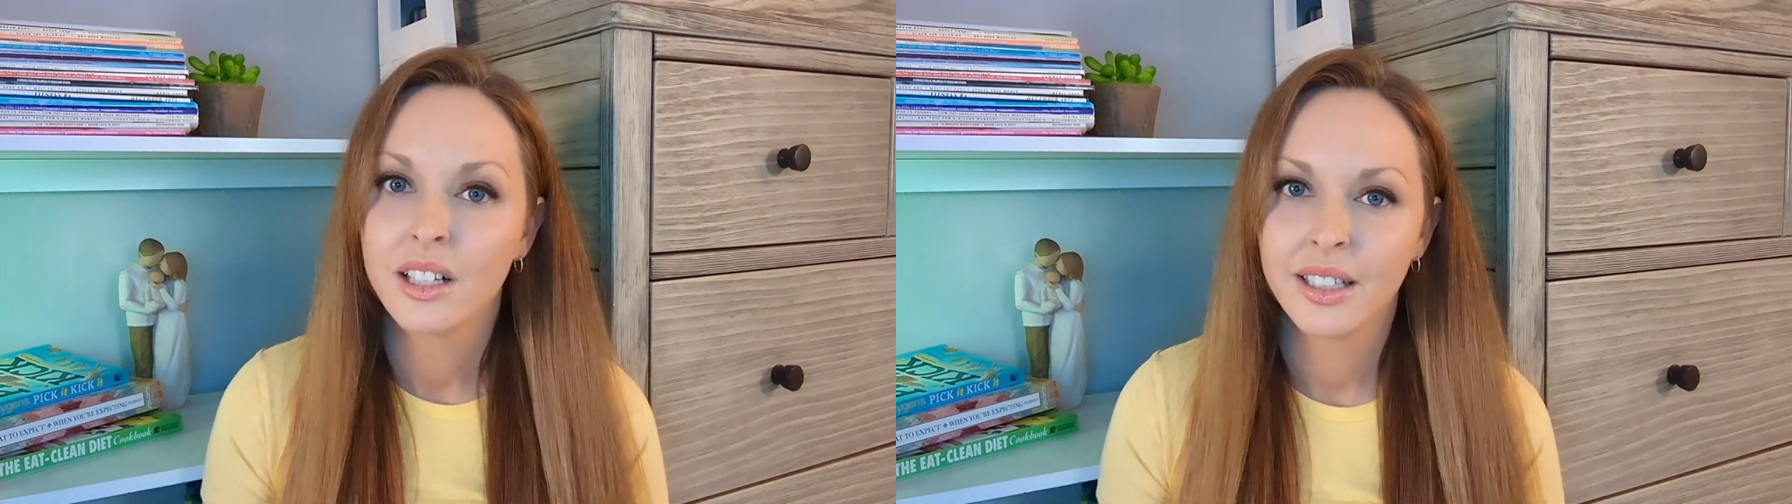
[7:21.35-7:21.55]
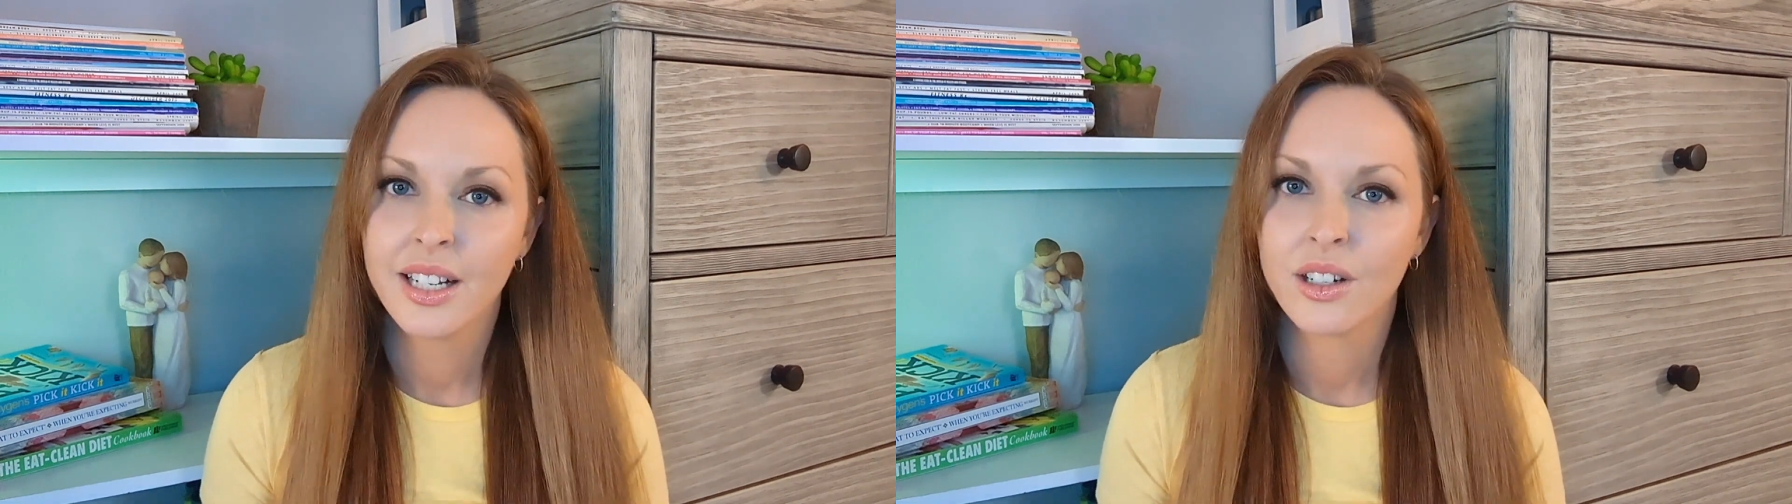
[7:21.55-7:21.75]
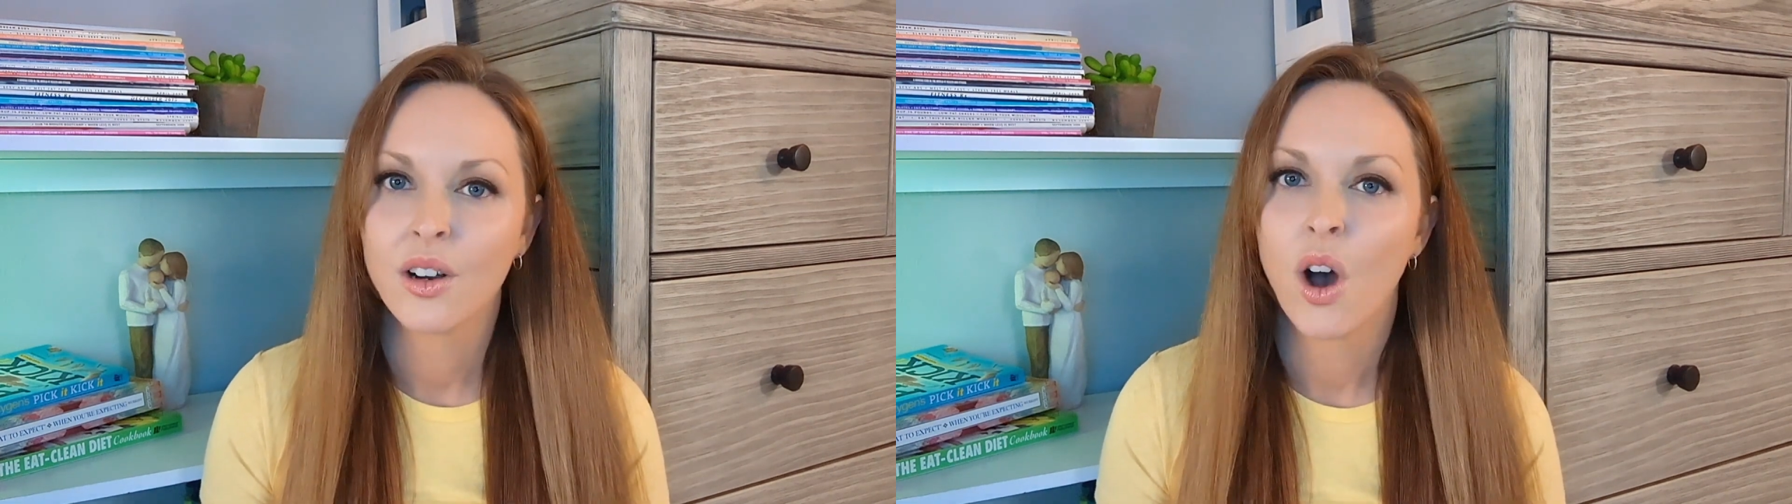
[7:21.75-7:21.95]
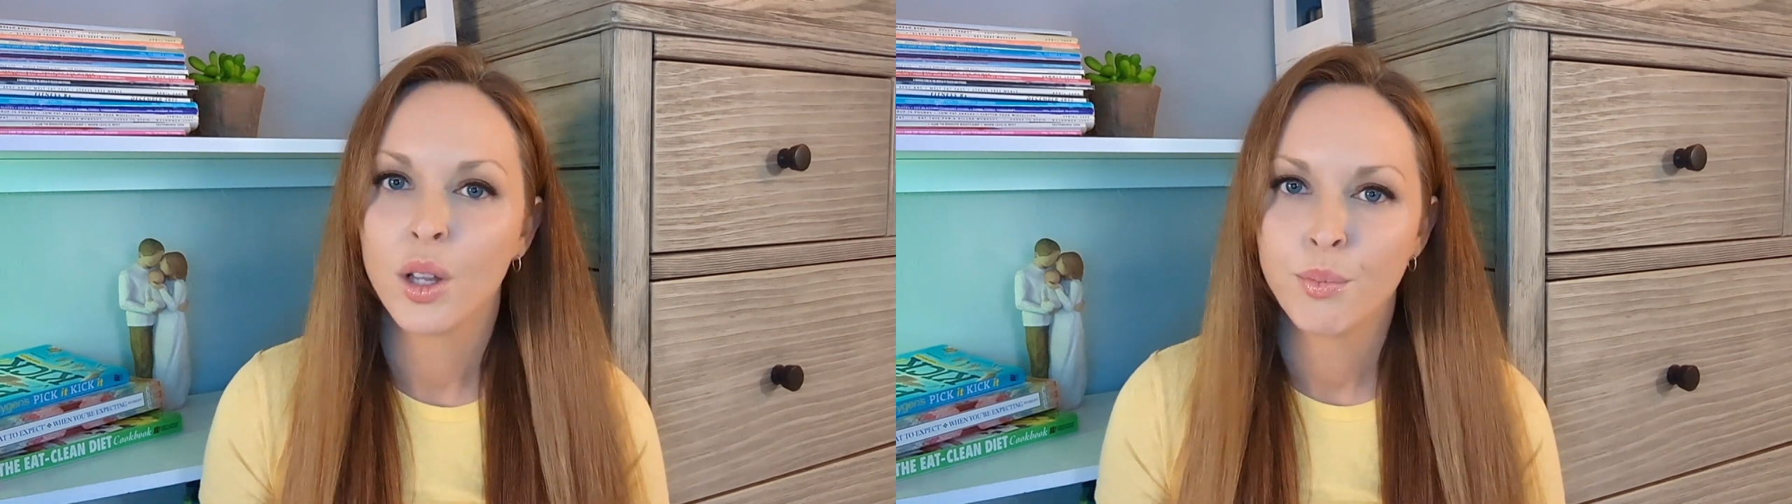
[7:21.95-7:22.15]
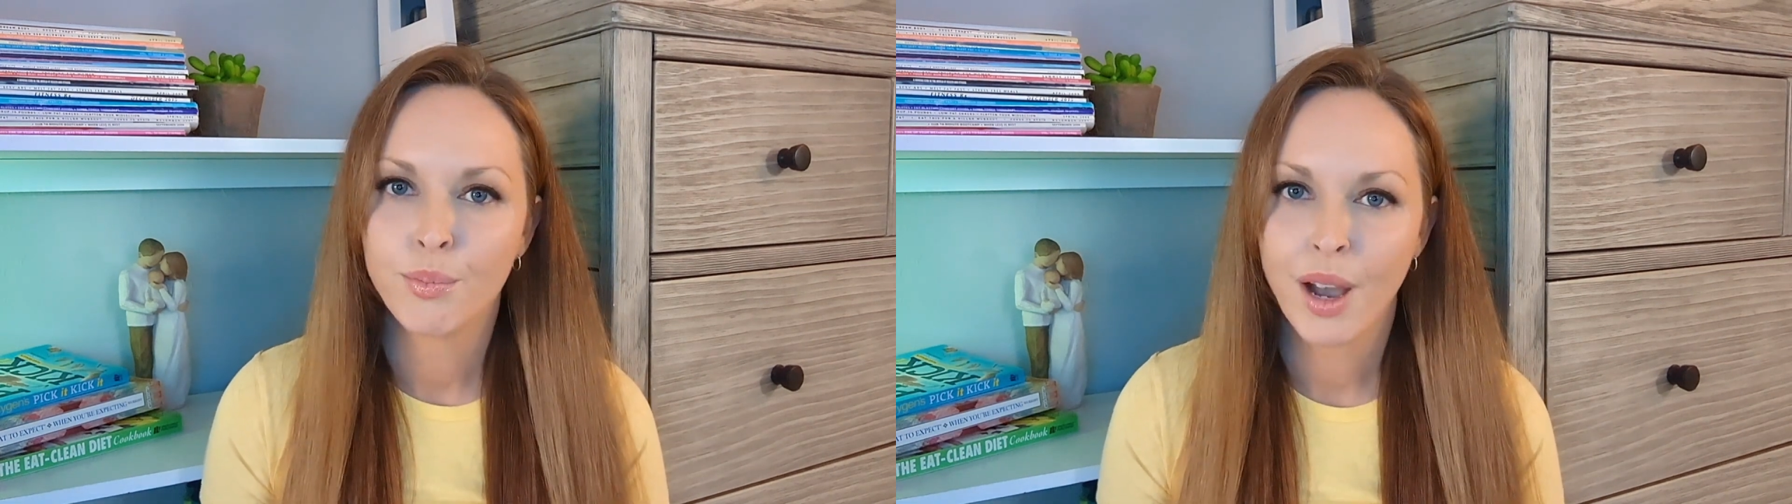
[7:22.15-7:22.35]
clear
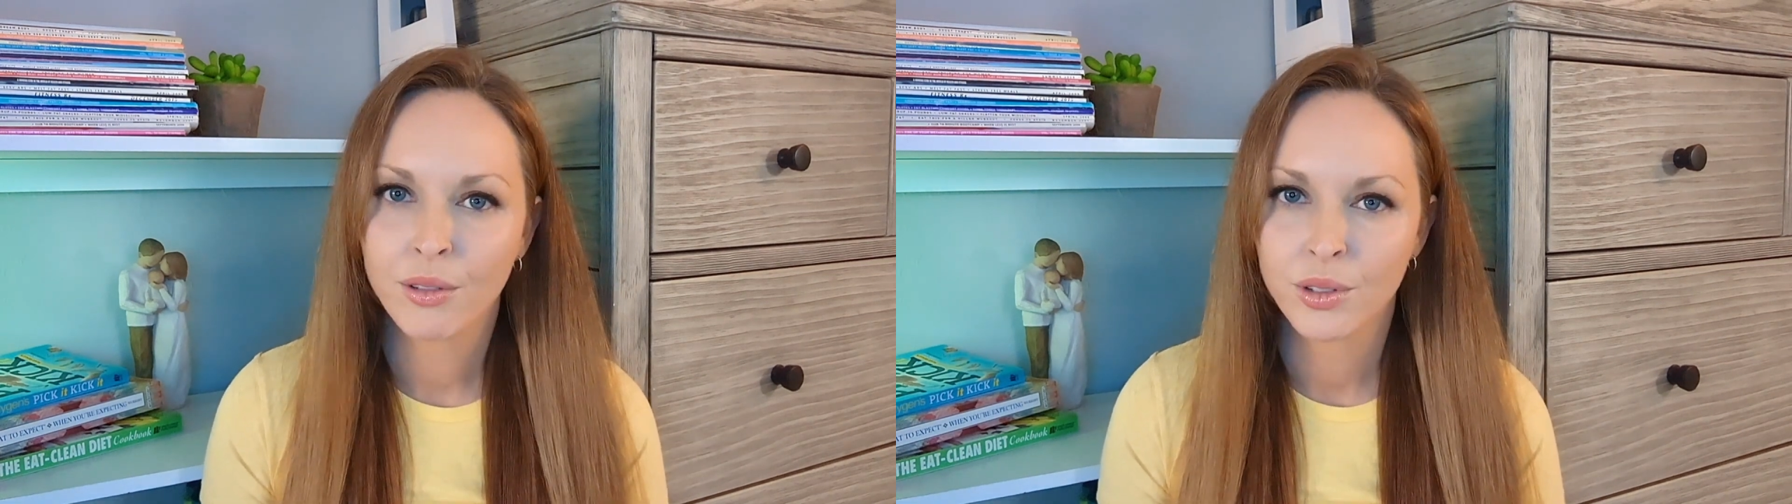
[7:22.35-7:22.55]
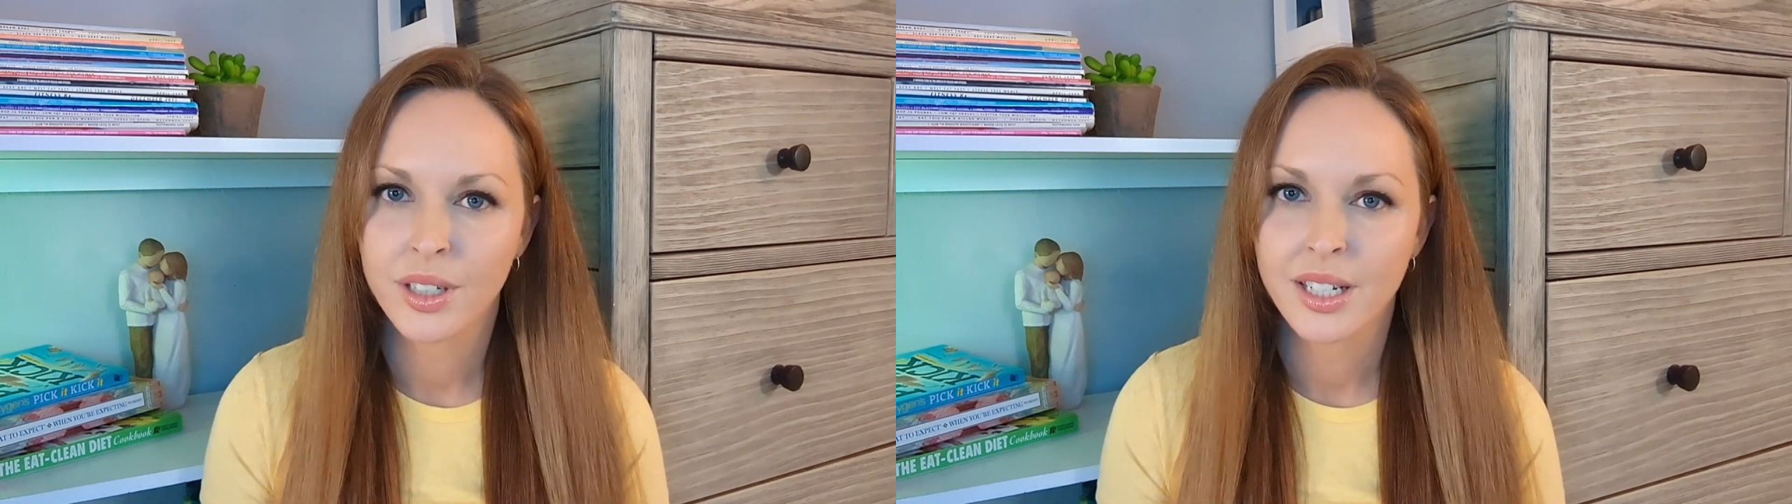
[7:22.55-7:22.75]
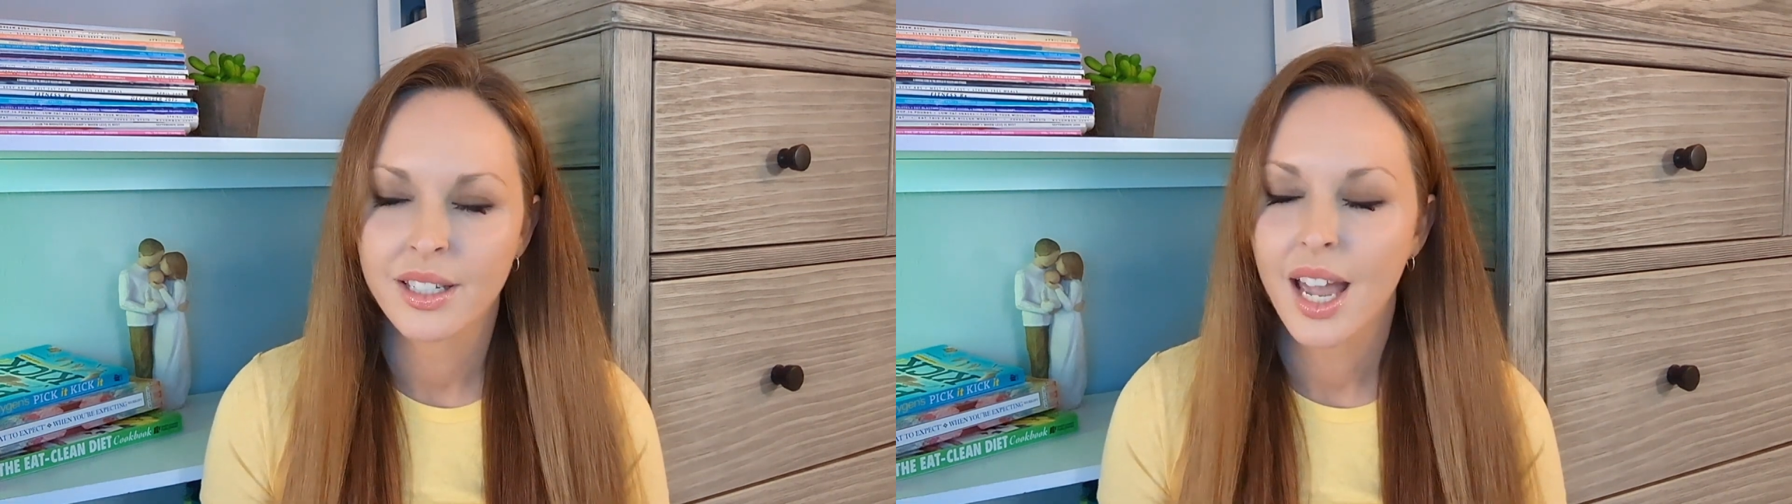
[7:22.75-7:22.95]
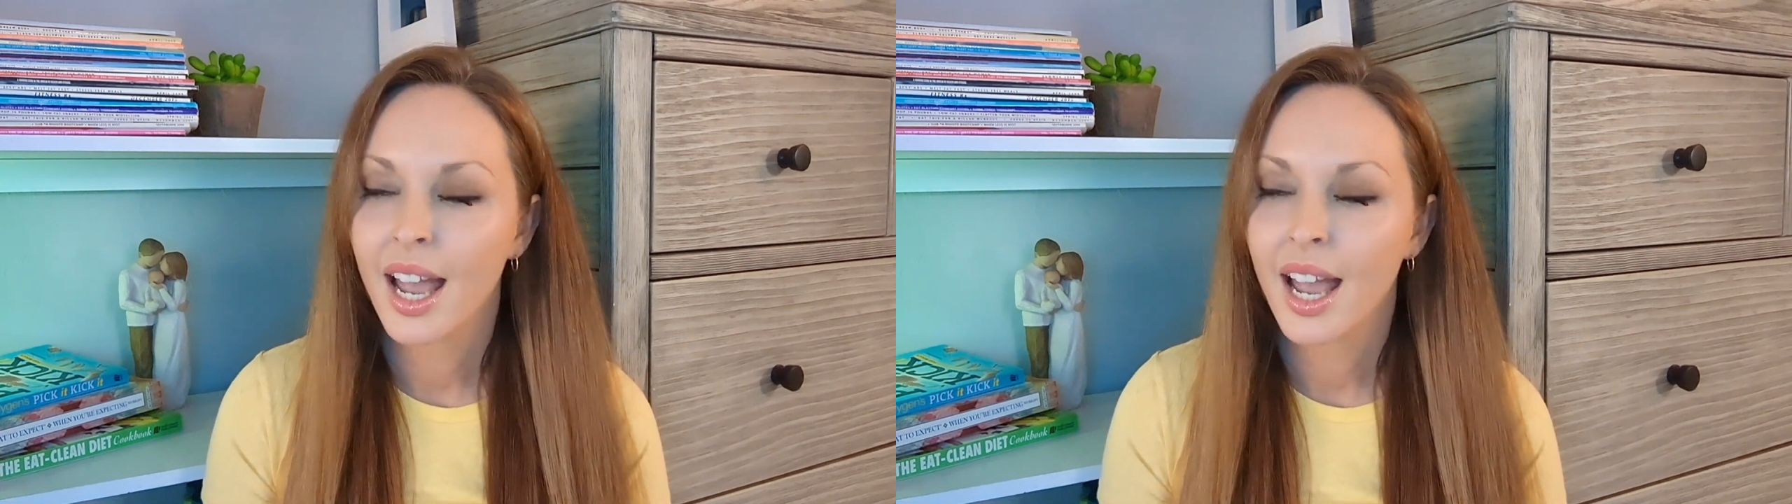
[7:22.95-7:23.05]
on boundaries.